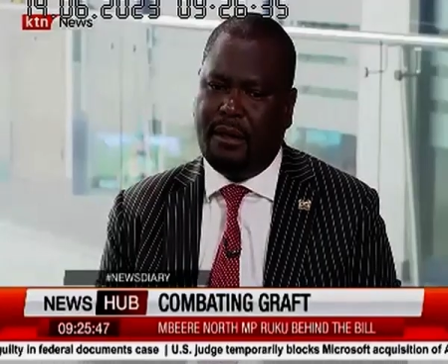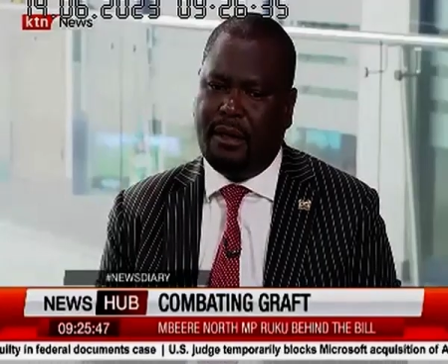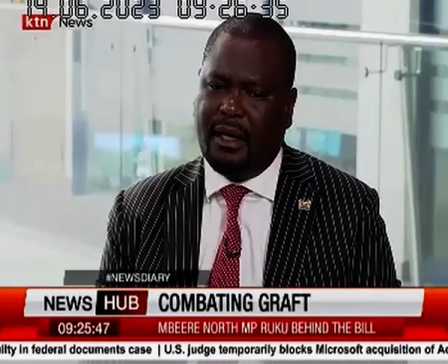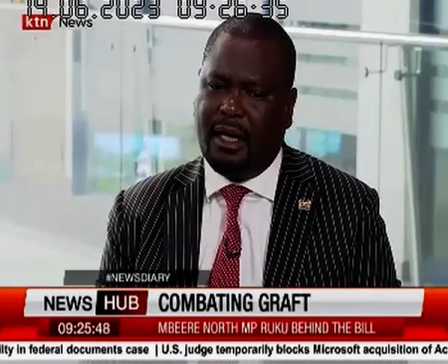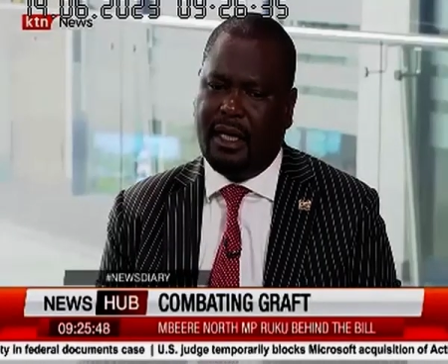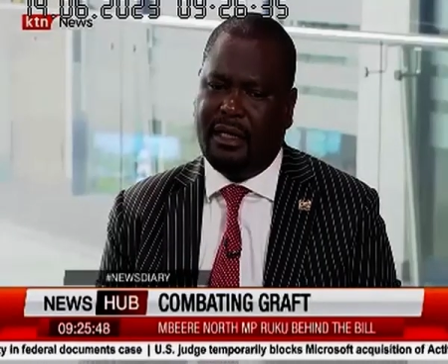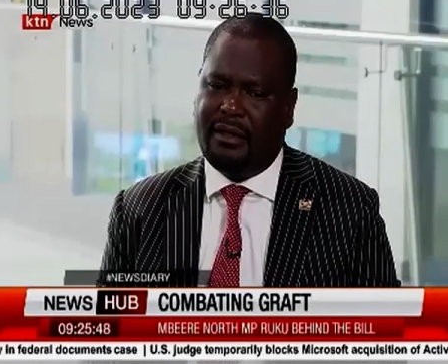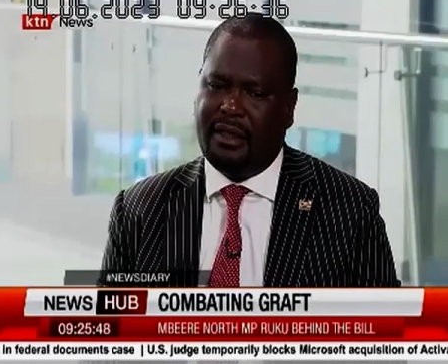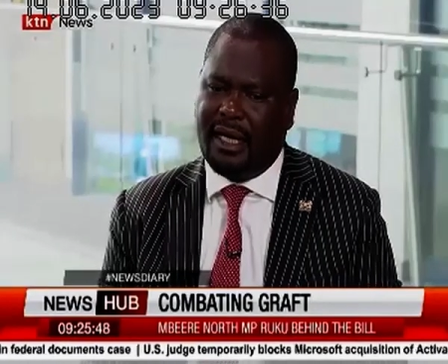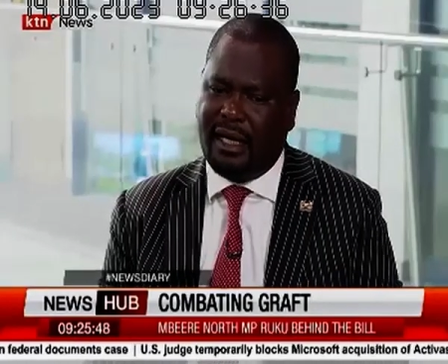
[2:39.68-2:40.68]

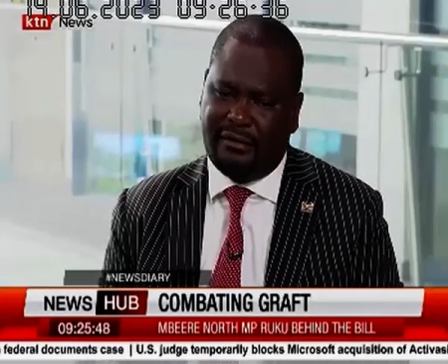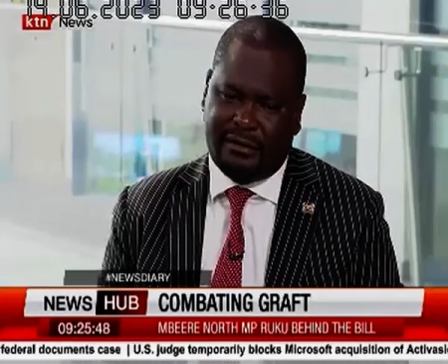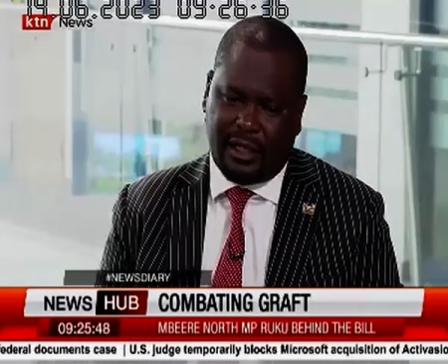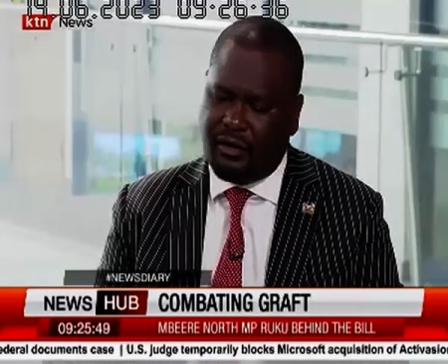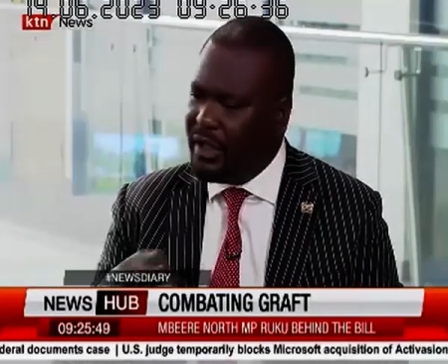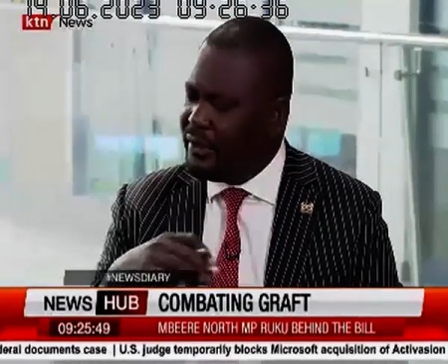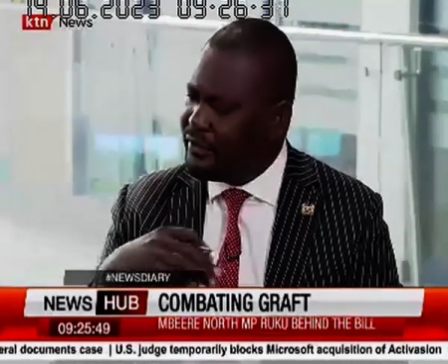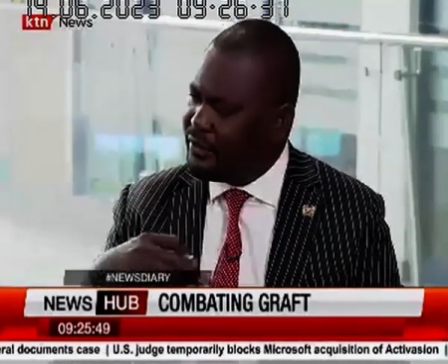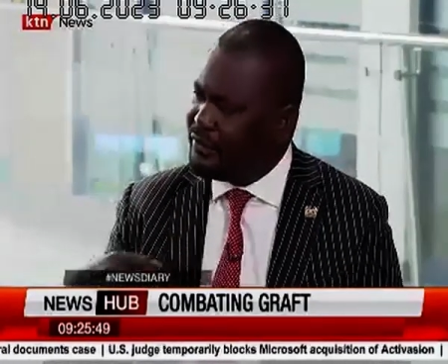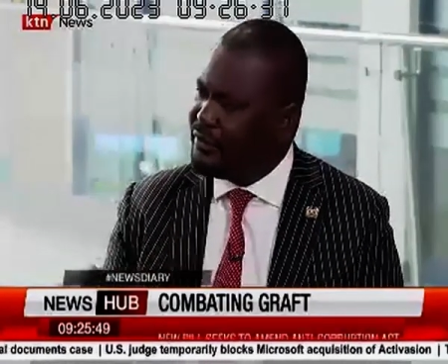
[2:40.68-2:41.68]
And after going
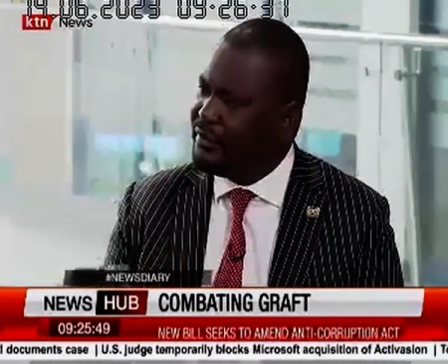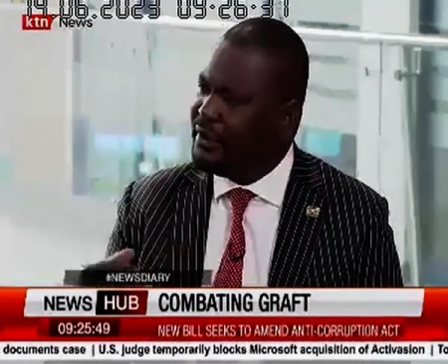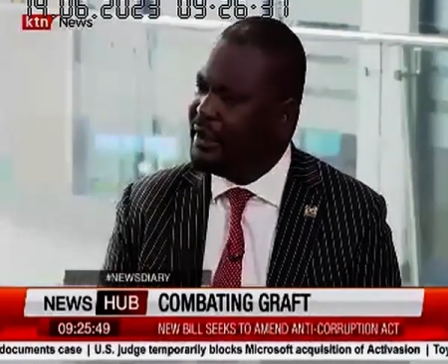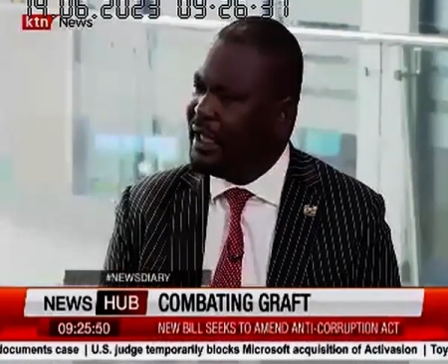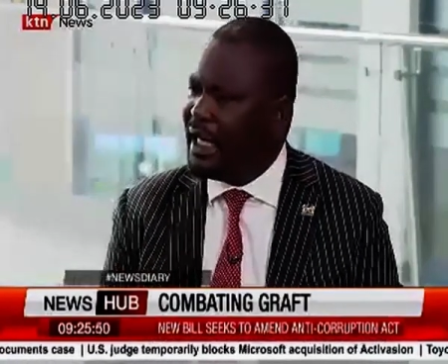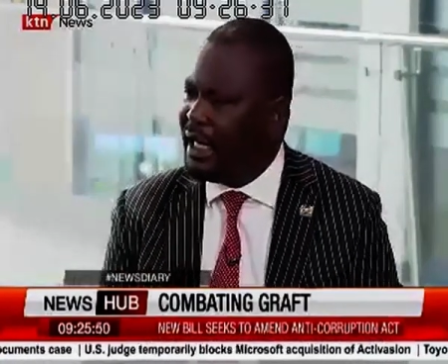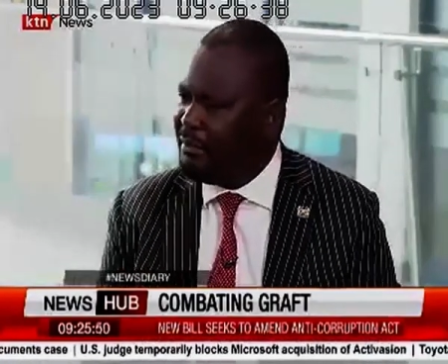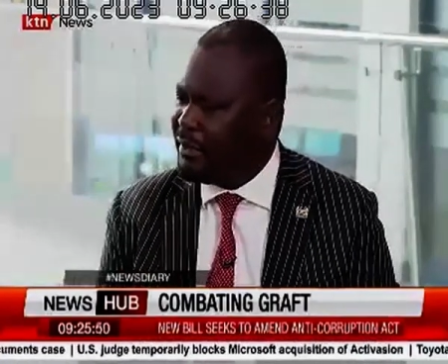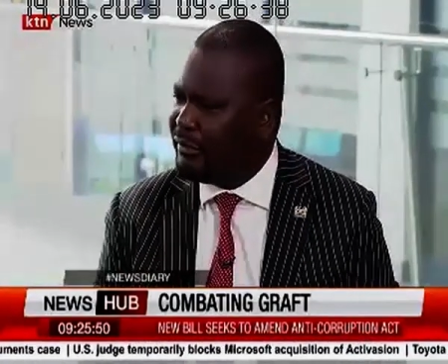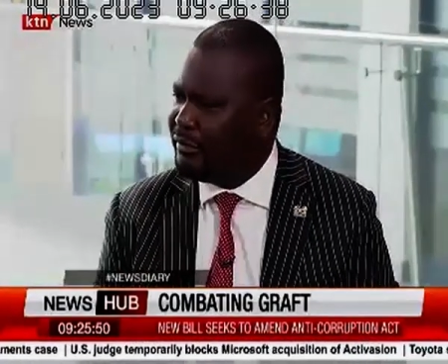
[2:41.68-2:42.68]
through a
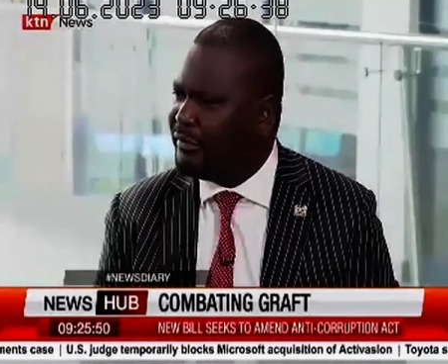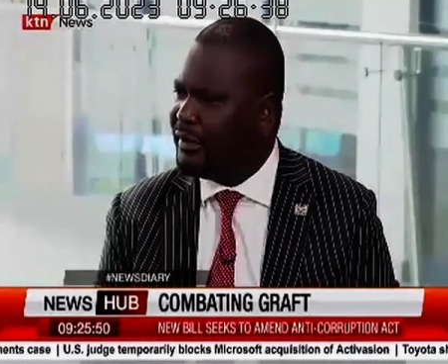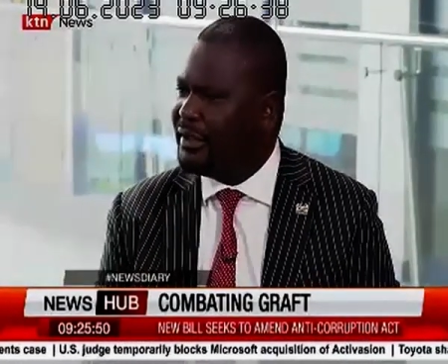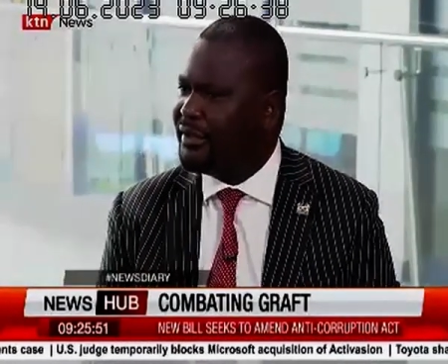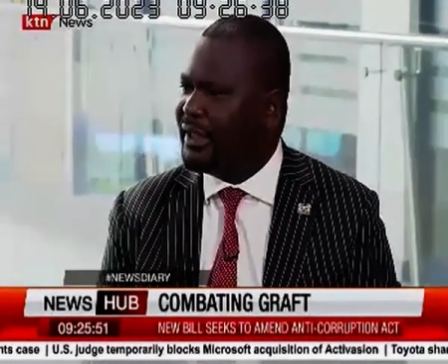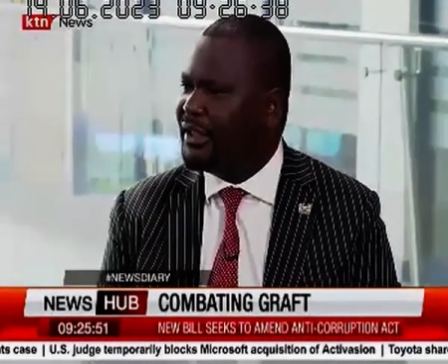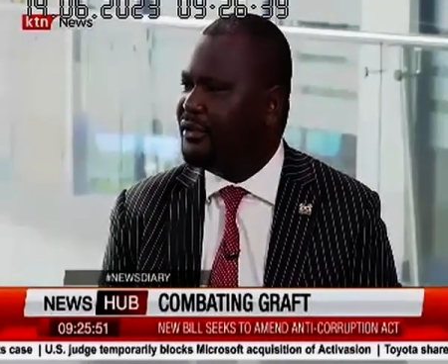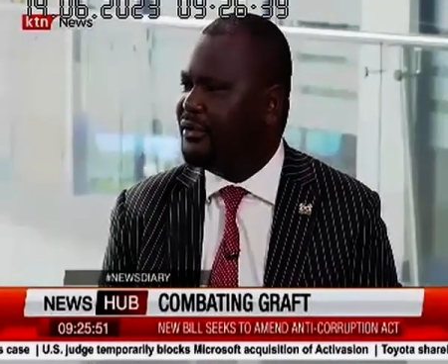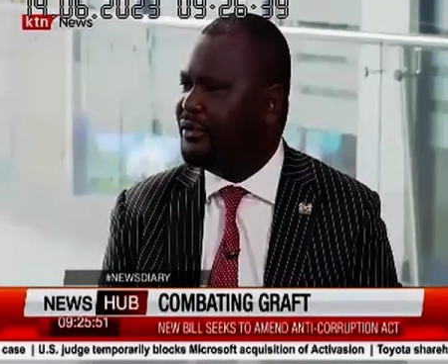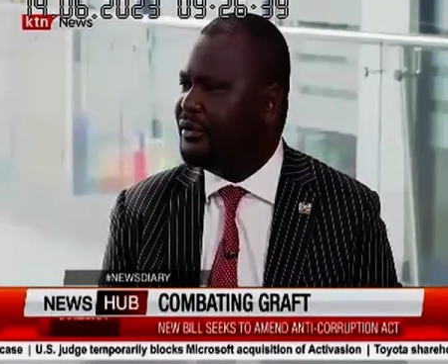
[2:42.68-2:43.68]
number of
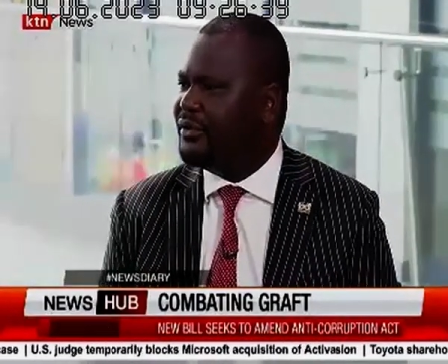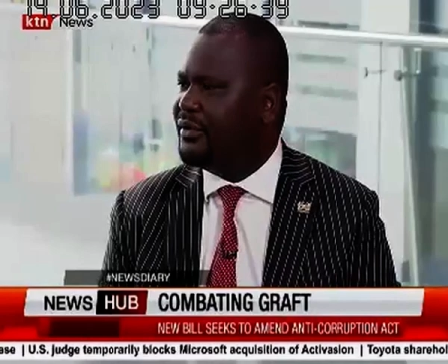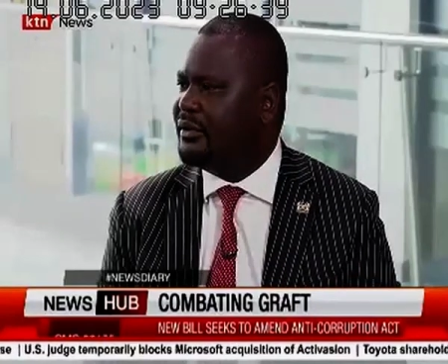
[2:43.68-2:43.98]
statutes